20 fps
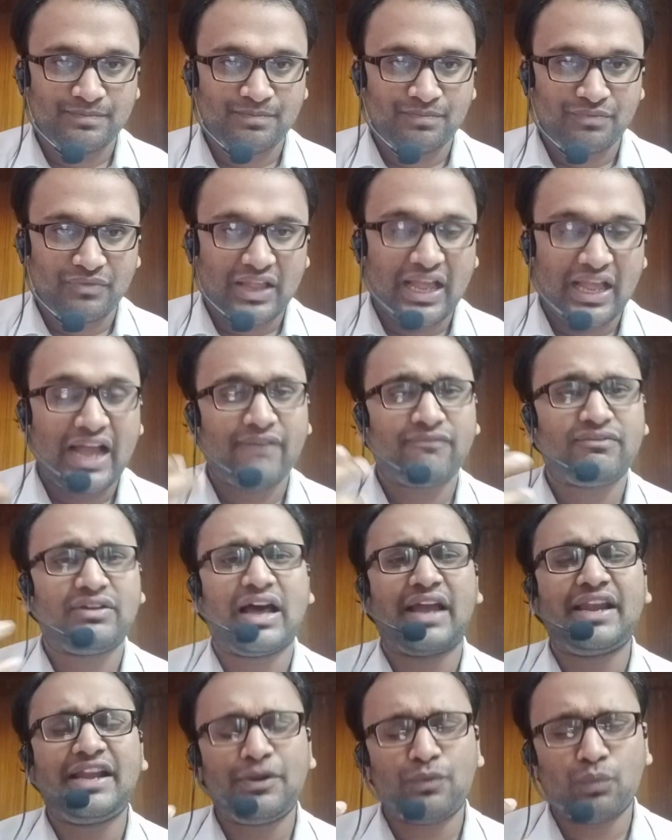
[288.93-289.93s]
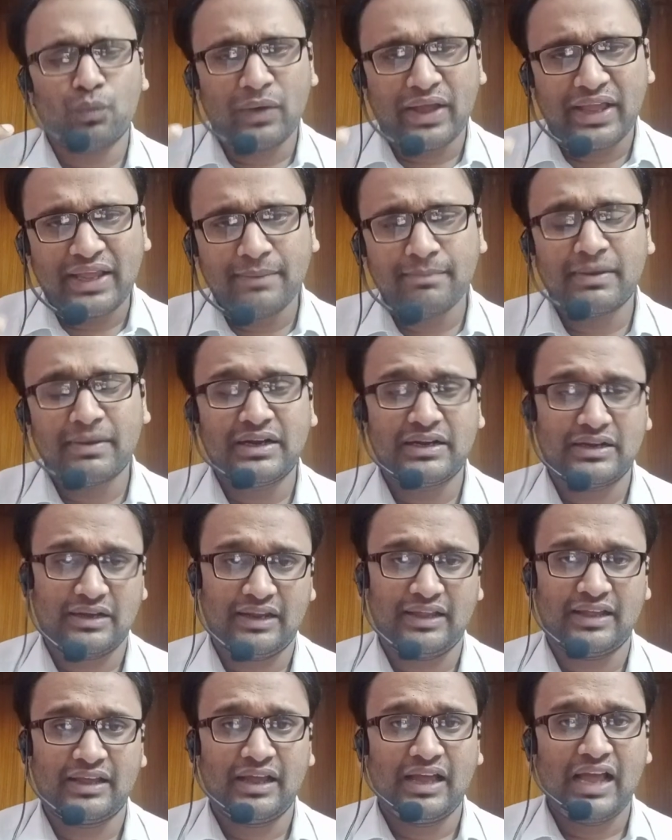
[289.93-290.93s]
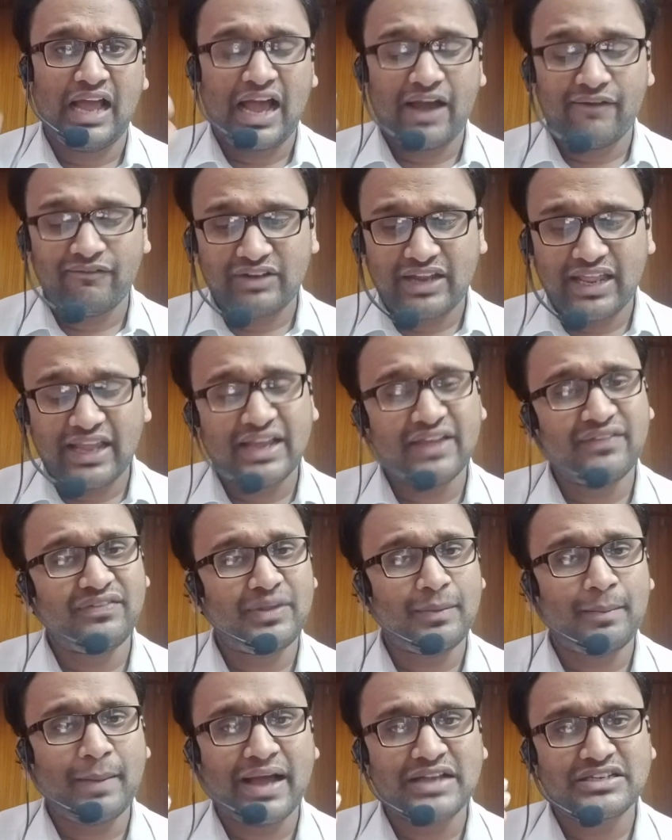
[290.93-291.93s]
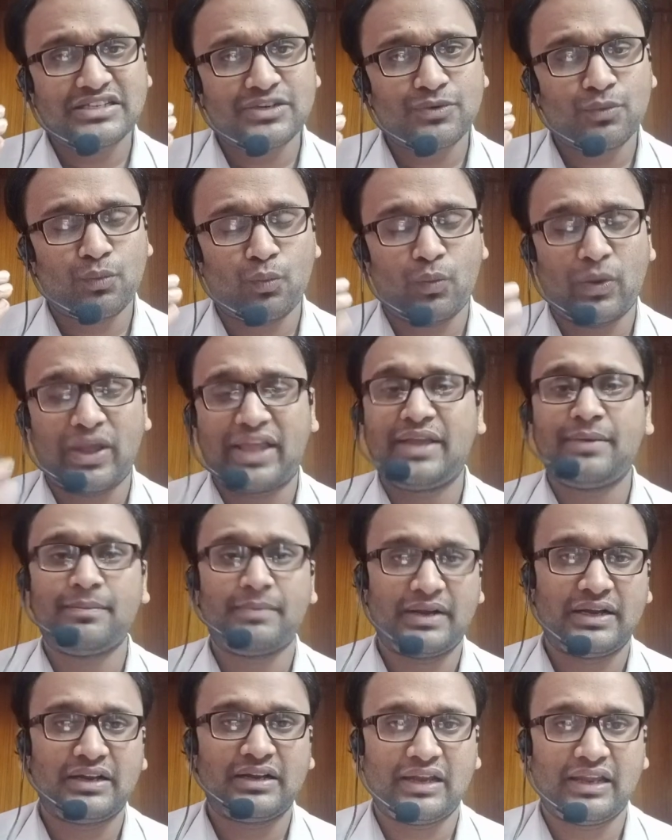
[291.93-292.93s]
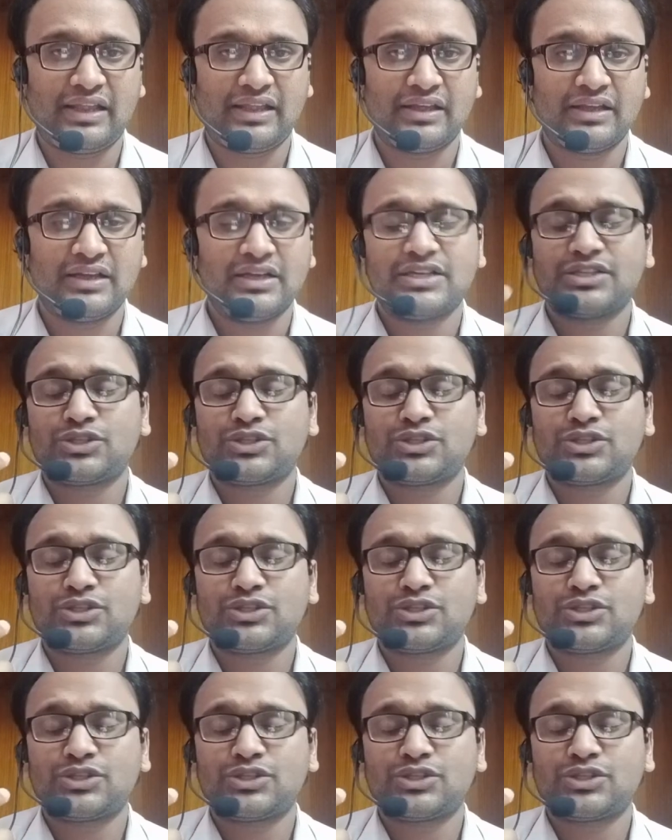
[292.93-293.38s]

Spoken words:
I have done it vehemently. I have taken the matter vehemently.